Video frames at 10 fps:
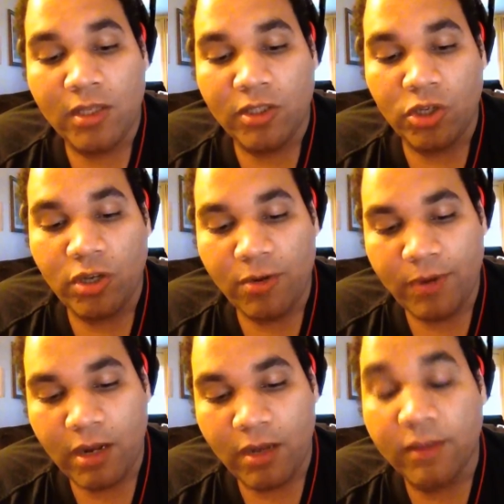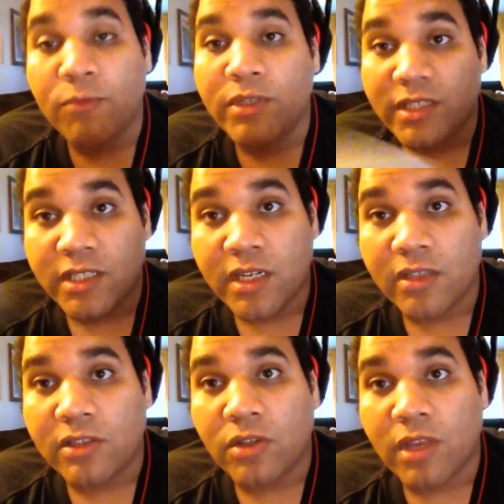So here which is
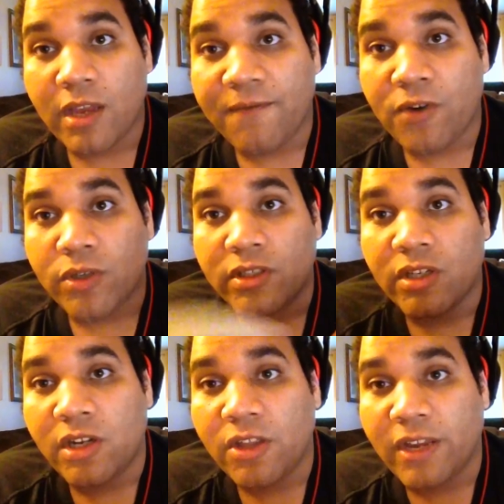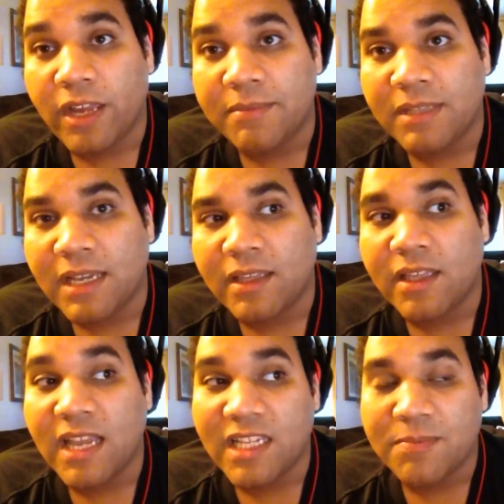good, so they can focus on other games like the
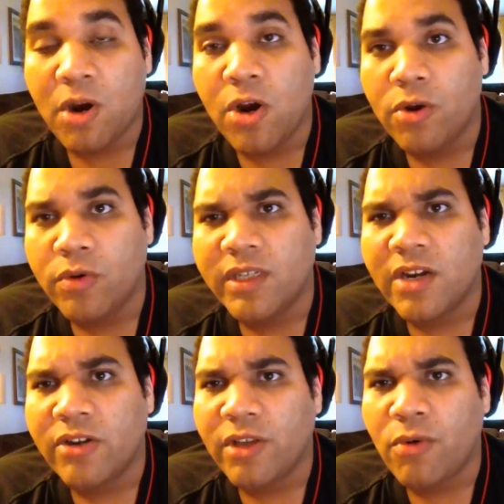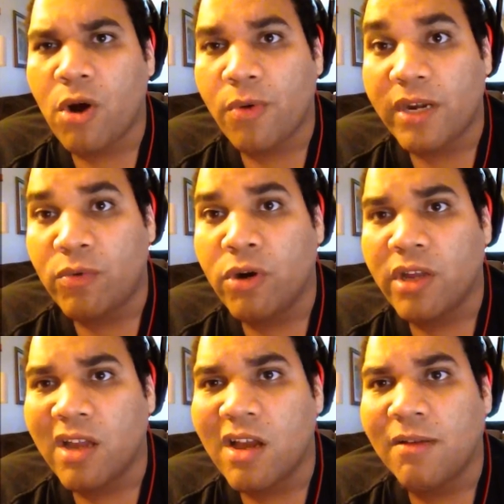next Mario, which I heard they were already
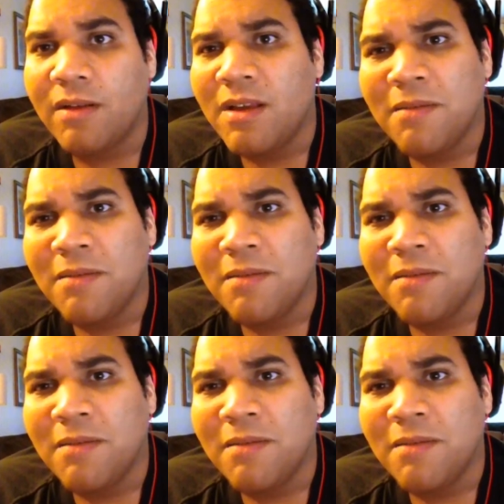working on.